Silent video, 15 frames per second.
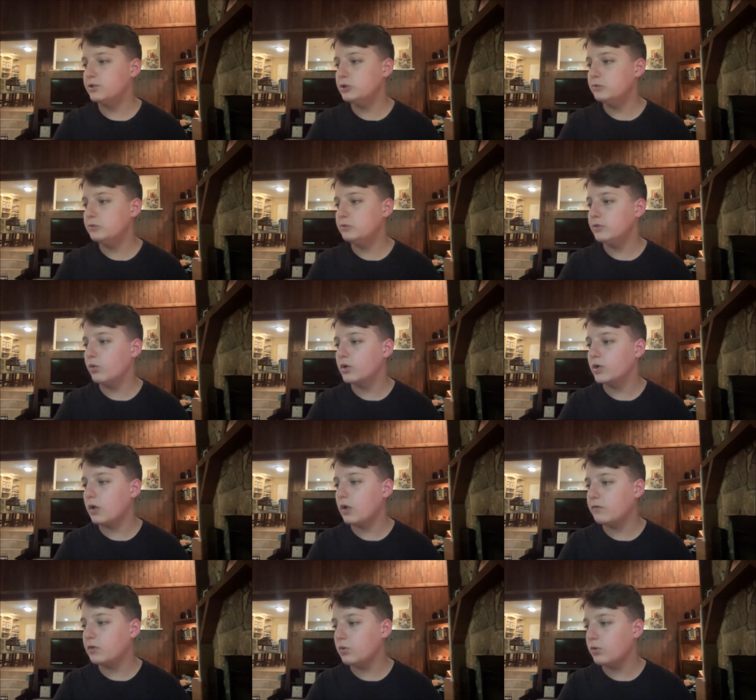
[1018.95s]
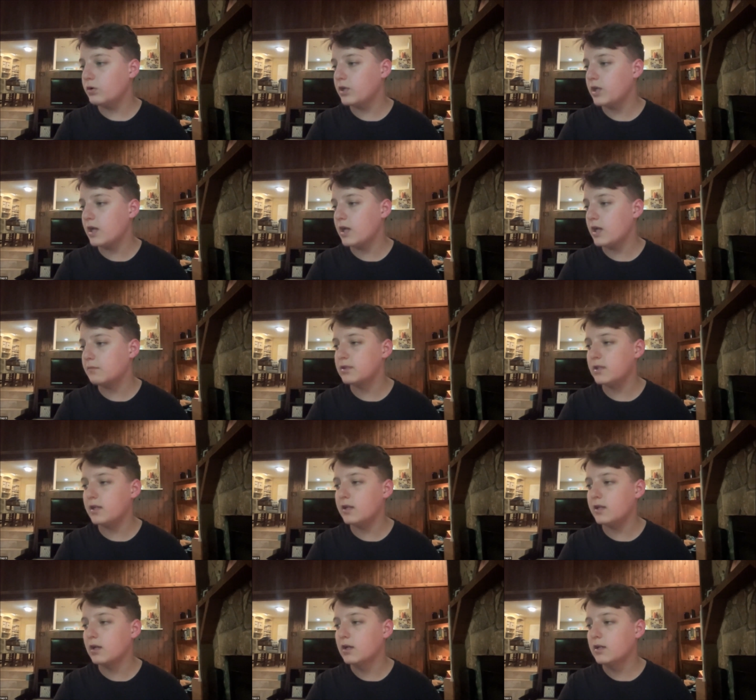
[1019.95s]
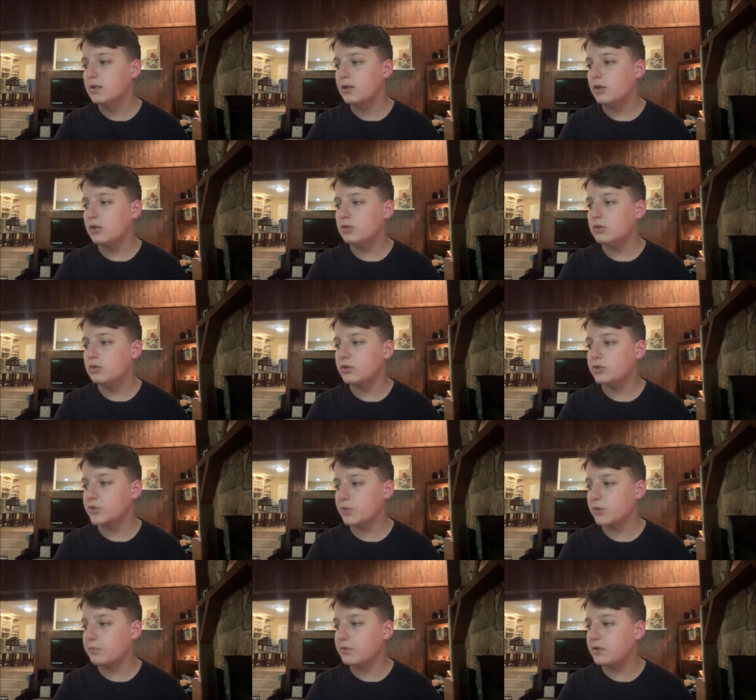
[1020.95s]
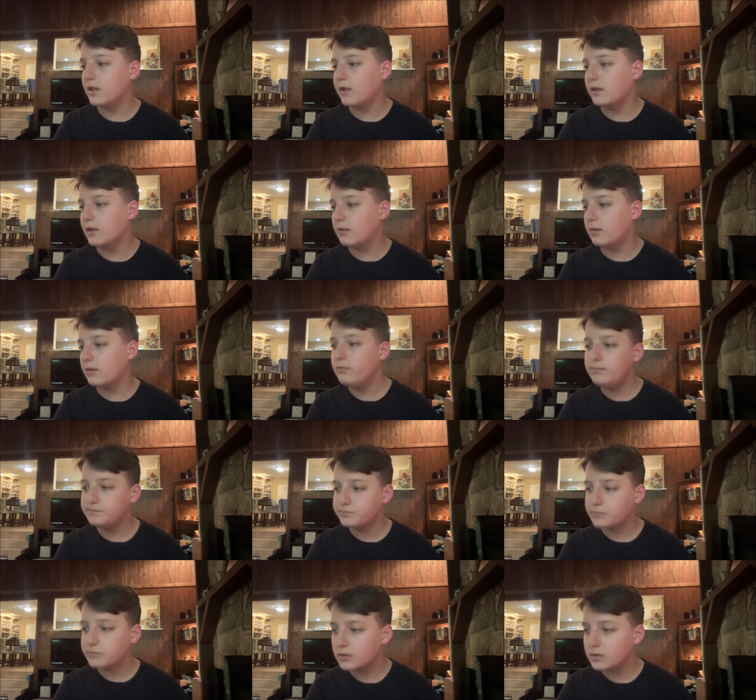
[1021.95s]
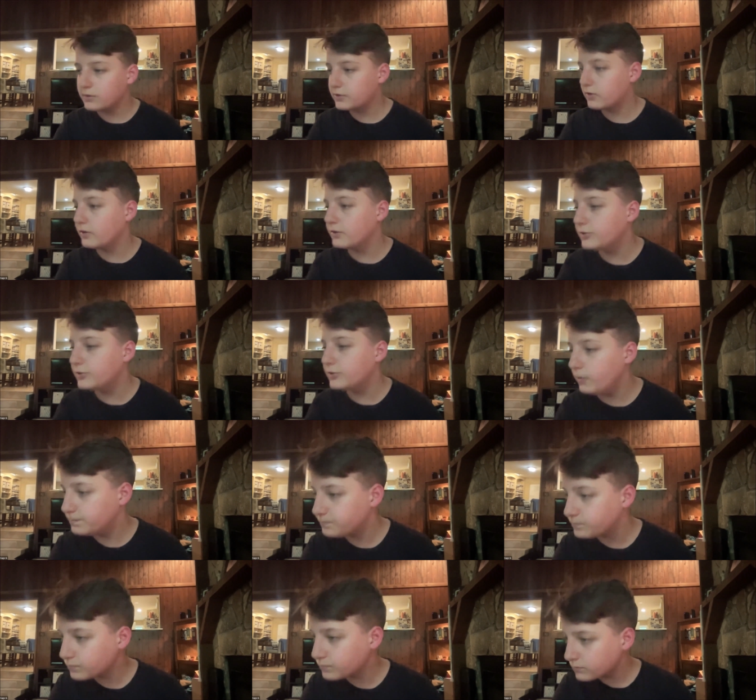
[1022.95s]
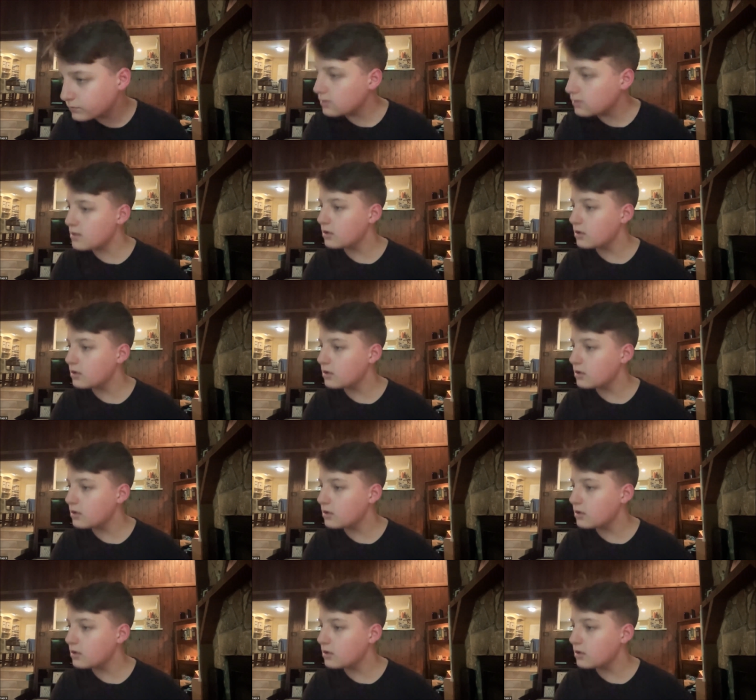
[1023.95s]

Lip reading: unto whom the word of the Lord came, saying, "Israel shall be thy name." Verse 32.